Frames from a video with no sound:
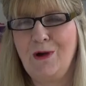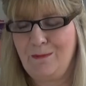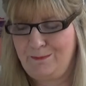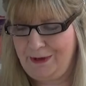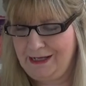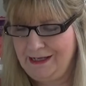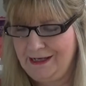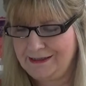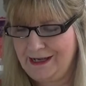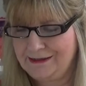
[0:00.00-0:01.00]
what
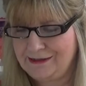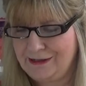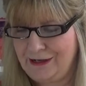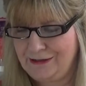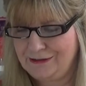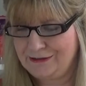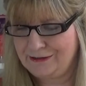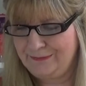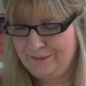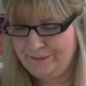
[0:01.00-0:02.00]
Ben-Hadad
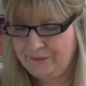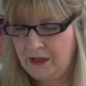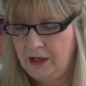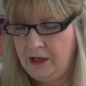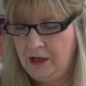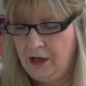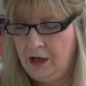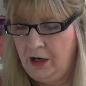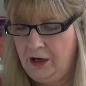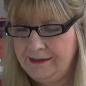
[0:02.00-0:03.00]
says,
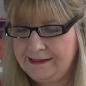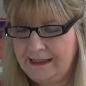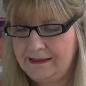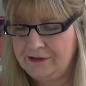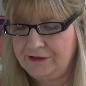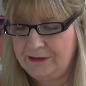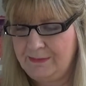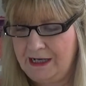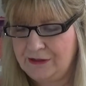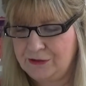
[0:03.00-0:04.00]
I sent to
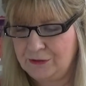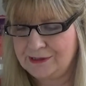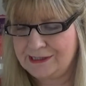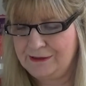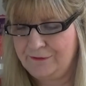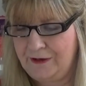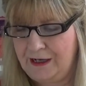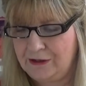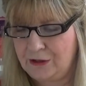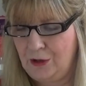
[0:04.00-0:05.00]
demand your silver
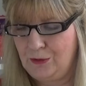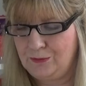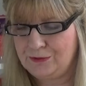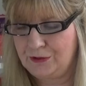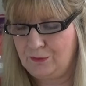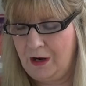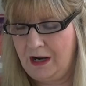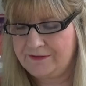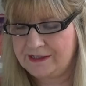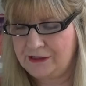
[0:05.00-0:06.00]
and gold, your
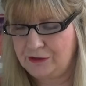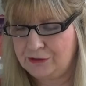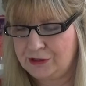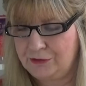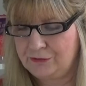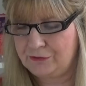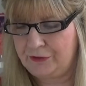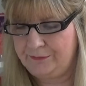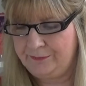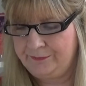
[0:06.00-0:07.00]
wives and your
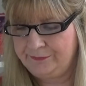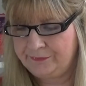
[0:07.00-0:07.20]
children.